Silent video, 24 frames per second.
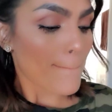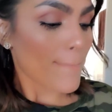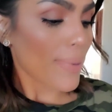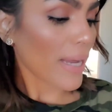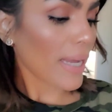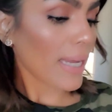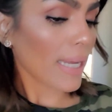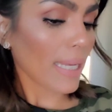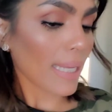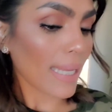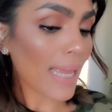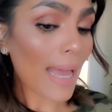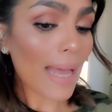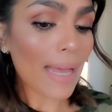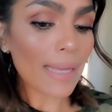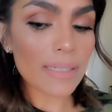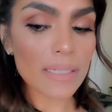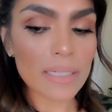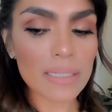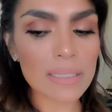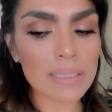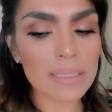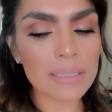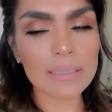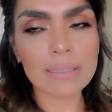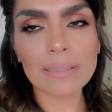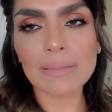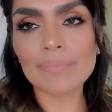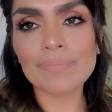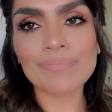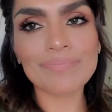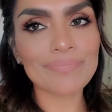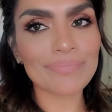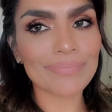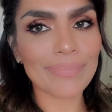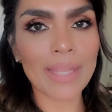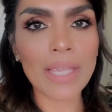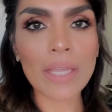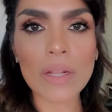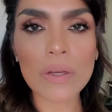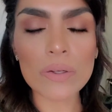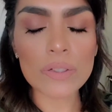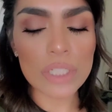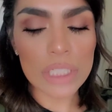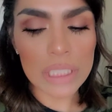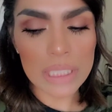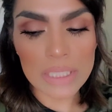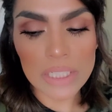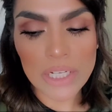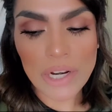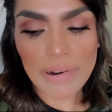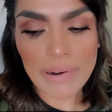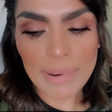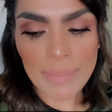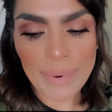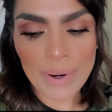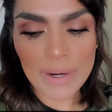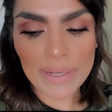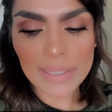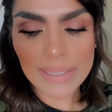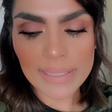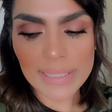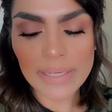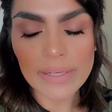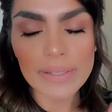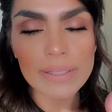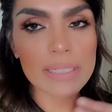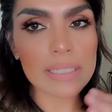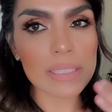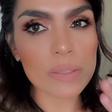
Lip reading: But yeah, just, you know, just sharing products here.